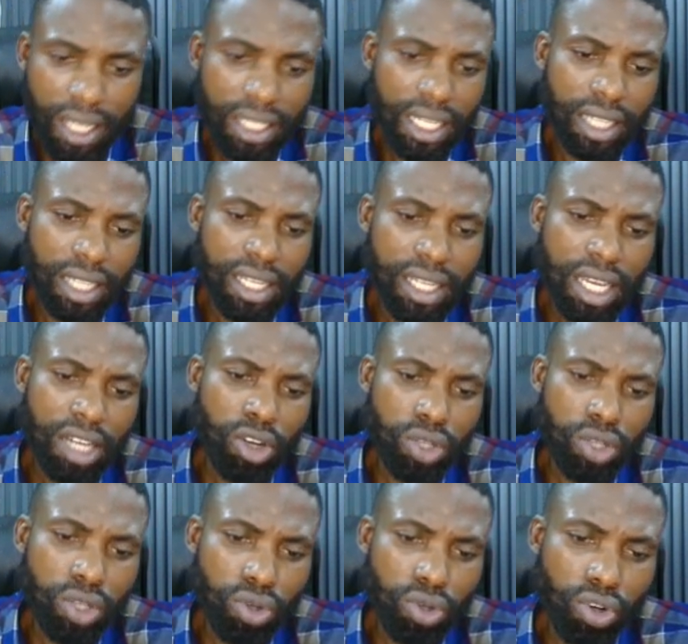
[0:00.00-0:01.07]
Then
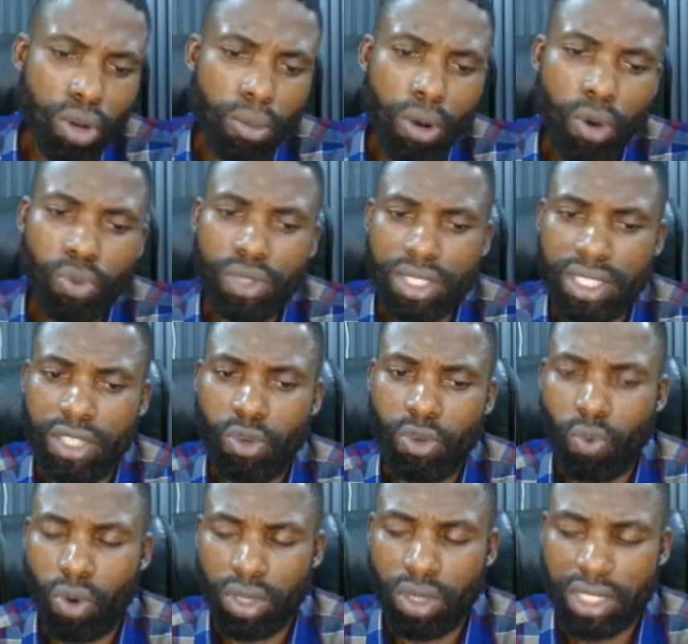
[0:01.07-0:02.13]
also come up with the
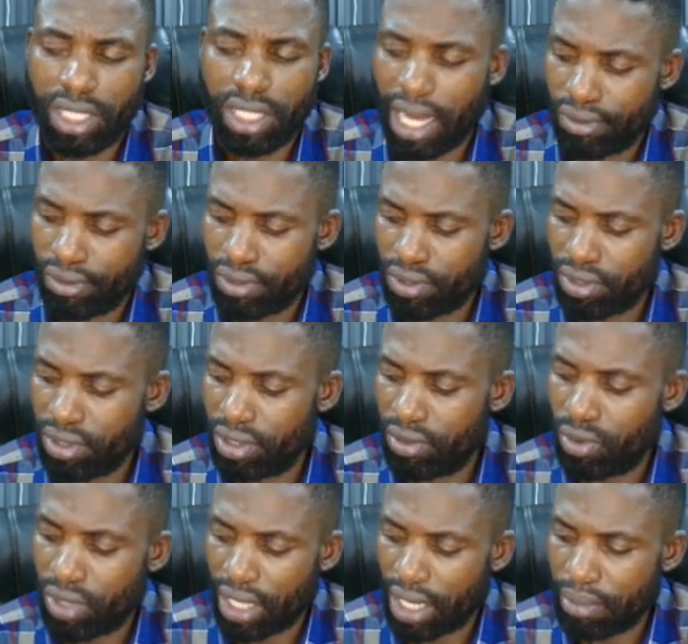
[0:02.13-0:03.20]
word count.
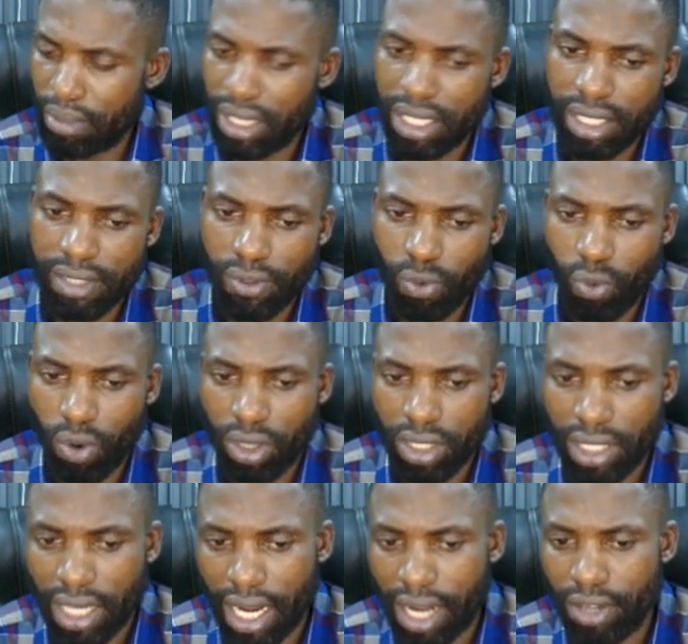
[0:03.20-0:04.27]
You can make it word
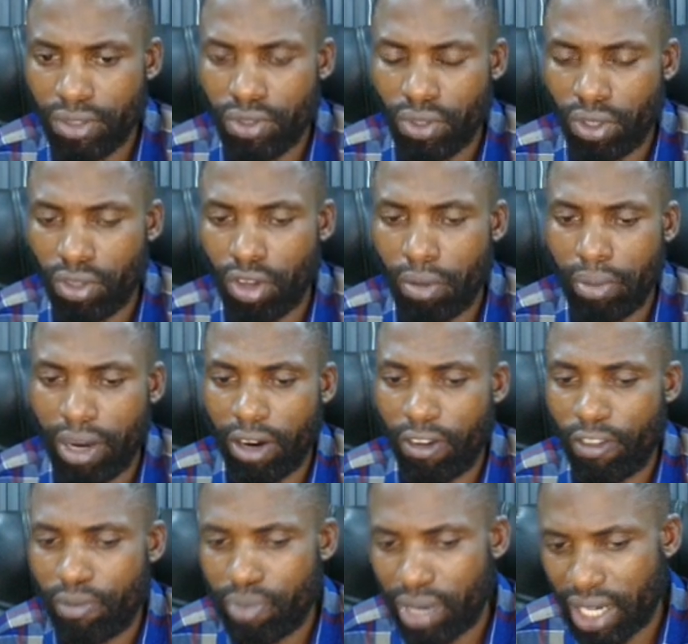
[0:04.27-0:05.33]
count or number
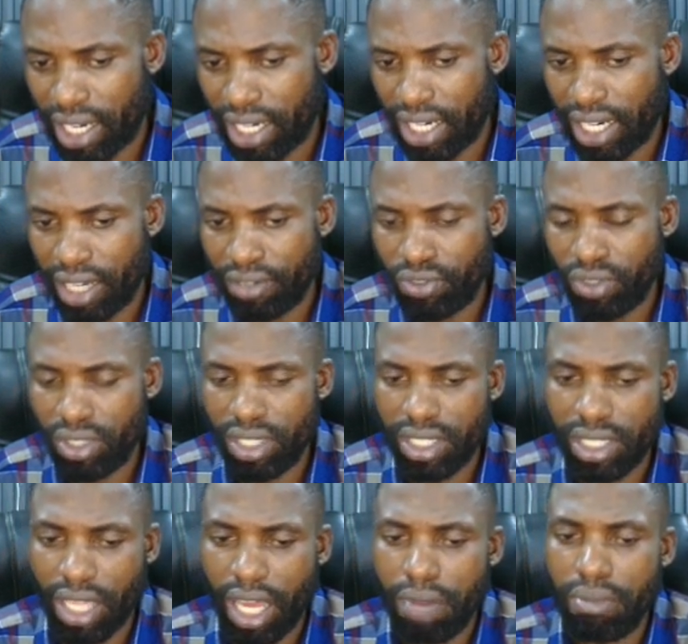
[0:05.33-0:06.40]
of paragraphs. You
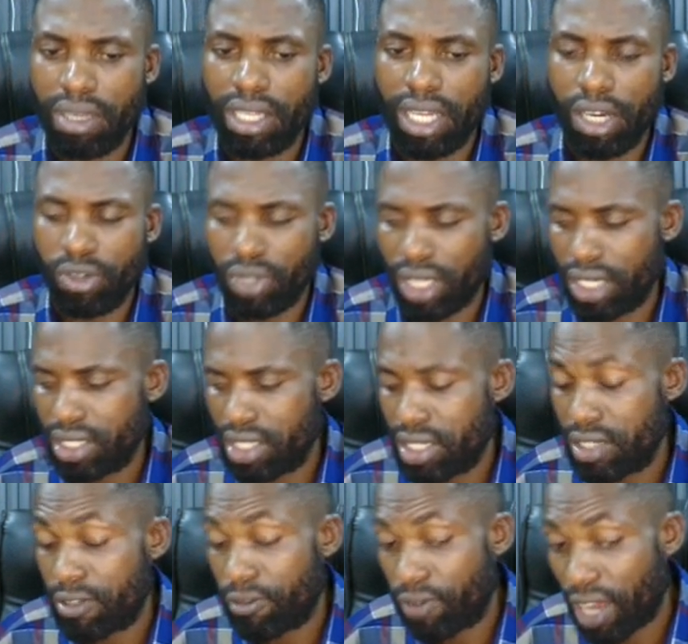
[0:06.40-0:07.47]
understand me now? You can see
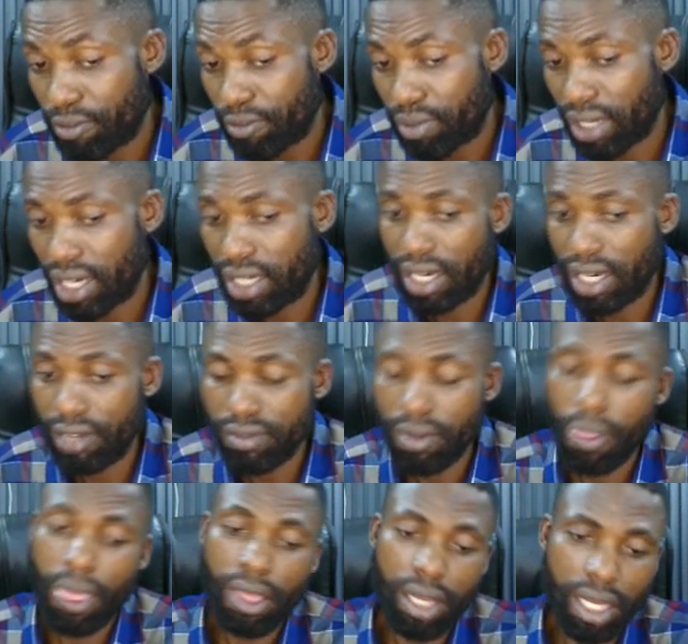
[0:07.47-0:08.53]
it's 5 paragraphs.
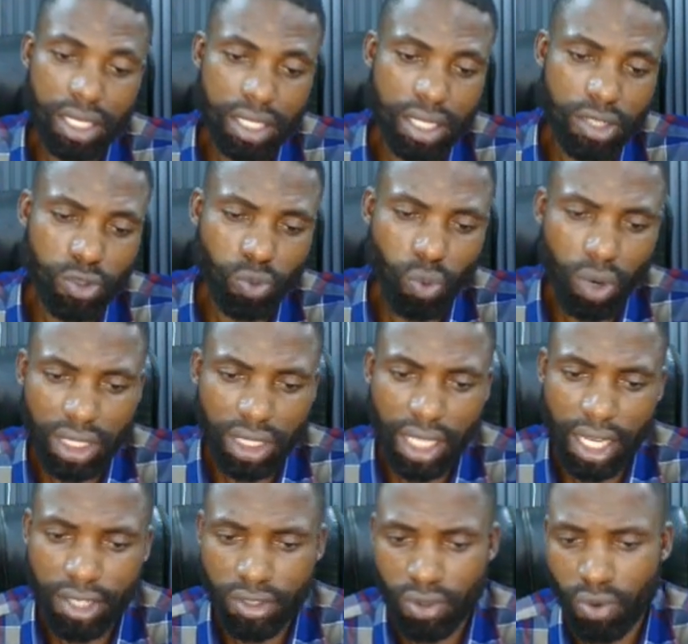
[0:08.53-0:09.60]
It says
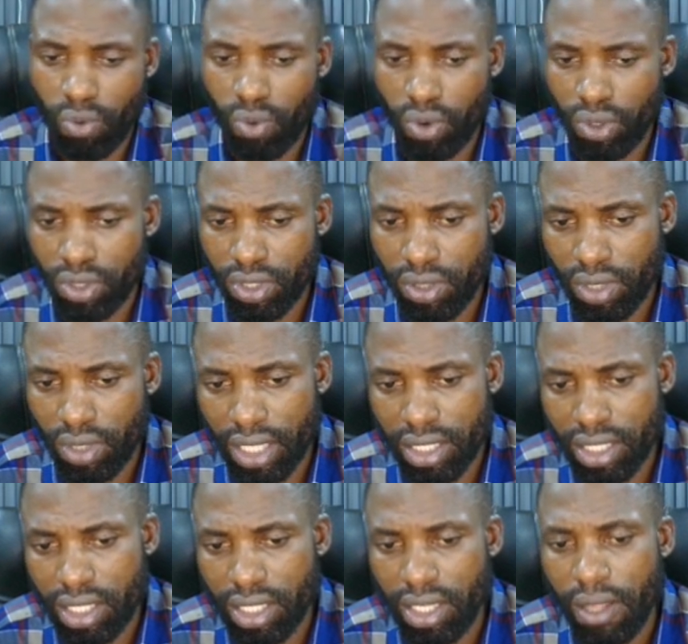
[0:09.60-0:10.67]
1,000 words. You can
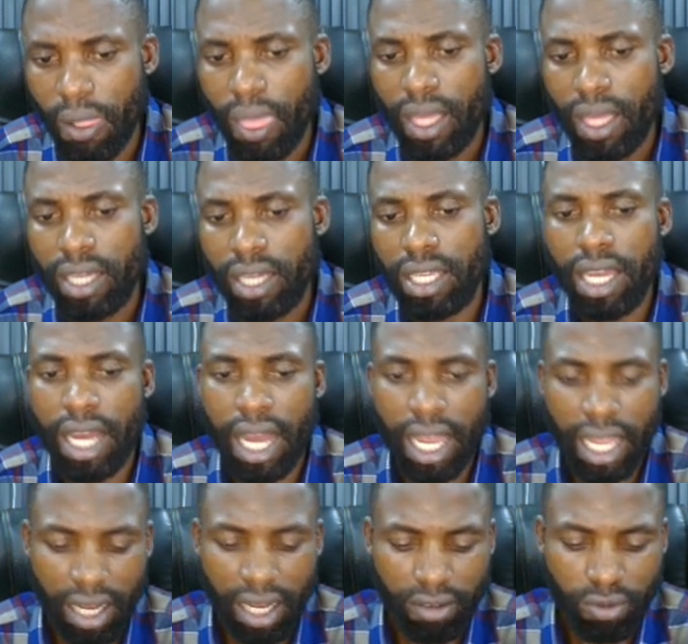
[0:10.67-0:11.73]
see here
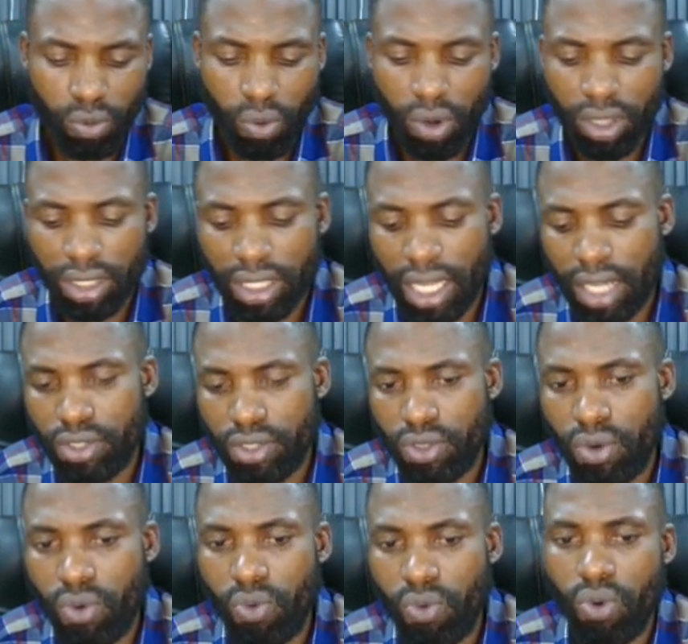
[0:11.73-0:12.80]
I have
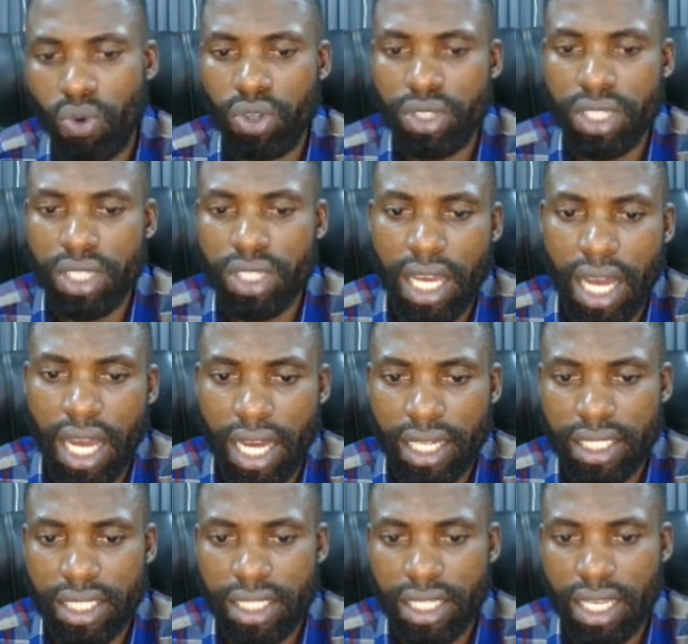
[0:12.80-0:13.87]
1,000 words, and
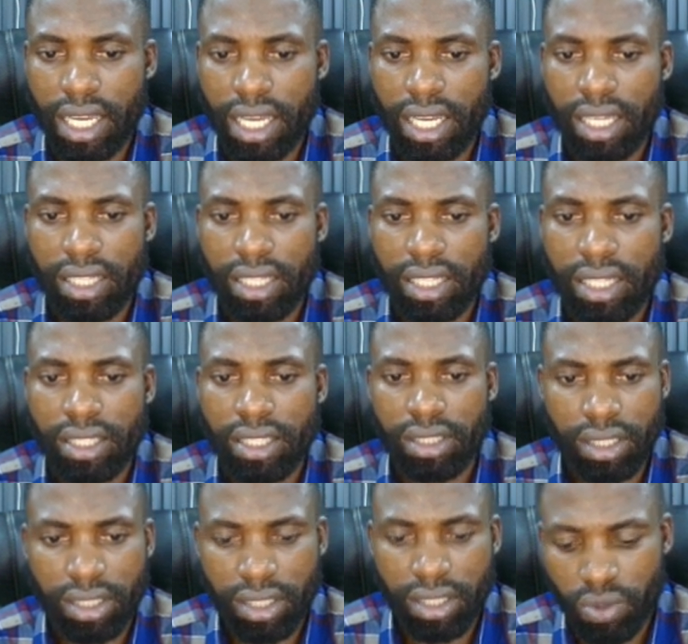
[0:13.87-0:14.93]
here
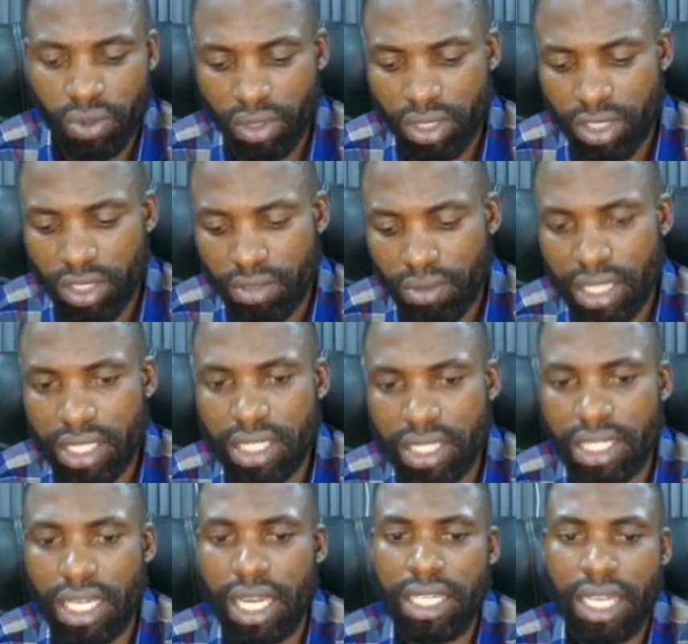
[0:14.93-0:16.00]
then this one is my
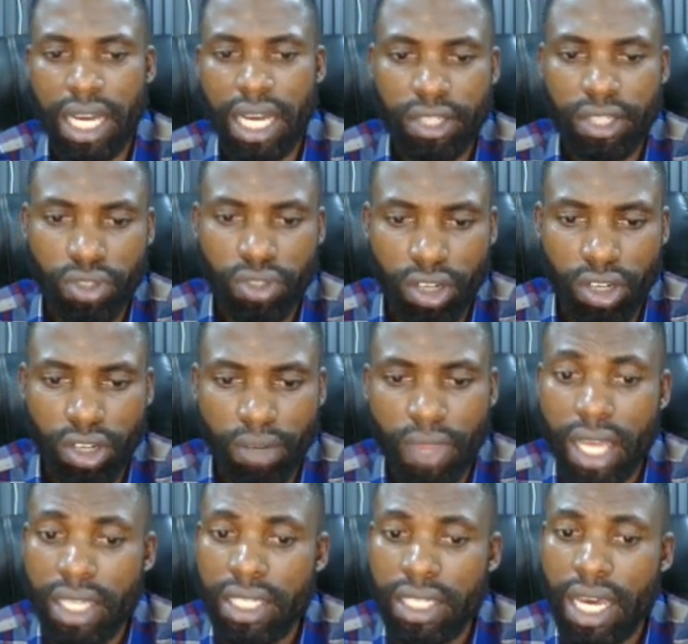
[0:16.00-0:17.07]
desired outcome.
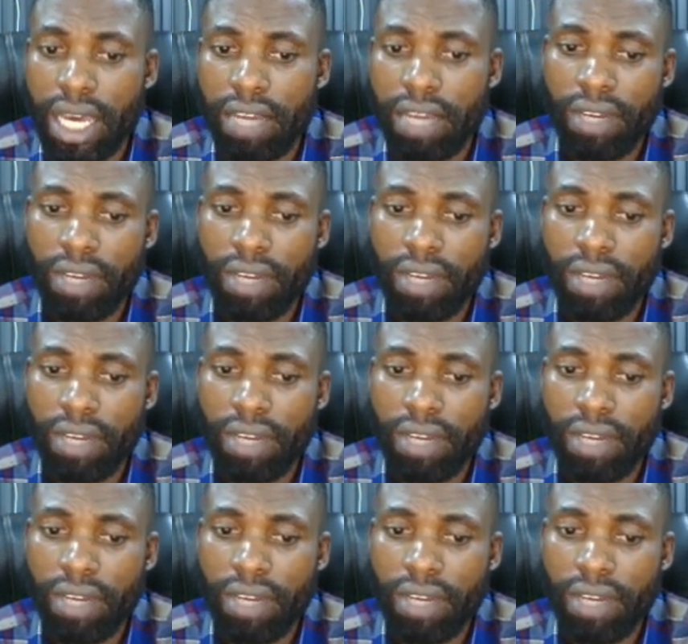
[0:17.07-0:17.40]
Then